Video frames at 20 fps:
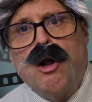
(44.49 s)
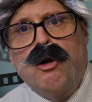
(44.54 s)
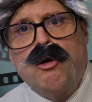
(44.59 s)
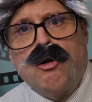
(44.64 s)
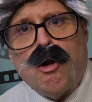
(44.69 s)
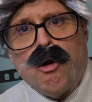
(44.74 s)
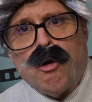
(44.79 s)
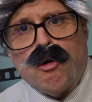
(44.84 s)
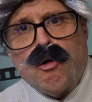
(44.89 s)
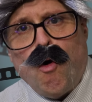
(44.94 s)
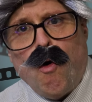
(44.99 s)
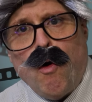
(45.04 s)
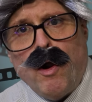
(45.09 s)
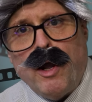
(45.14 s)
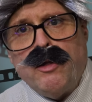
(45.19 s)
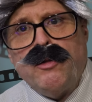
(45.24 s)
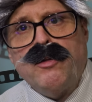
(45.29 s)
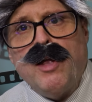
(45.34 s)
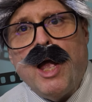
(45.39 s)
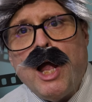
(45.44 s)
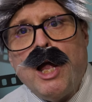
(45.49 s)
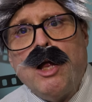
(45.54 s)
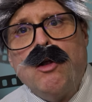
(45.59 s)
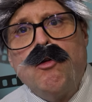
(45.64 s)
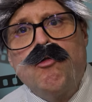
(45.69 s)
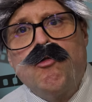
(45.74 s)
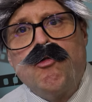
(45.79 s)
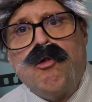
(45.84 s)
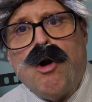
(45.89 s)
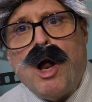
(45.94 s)
turquoise,
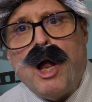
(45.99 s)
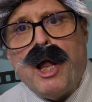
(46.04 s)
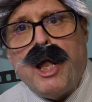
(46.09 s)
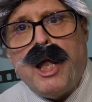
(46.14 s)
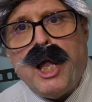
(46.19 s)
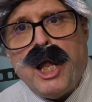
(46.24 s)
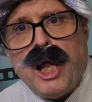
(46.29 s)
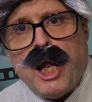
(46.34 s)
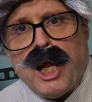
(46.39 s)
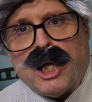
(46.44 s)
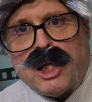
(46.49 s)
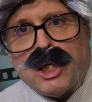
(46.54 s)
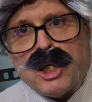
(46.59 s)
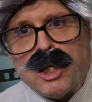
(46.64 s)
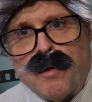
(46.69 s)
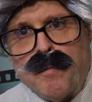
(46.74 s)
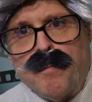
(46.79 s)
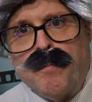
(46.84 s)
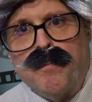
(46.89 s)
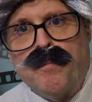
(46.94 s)
and dry heat.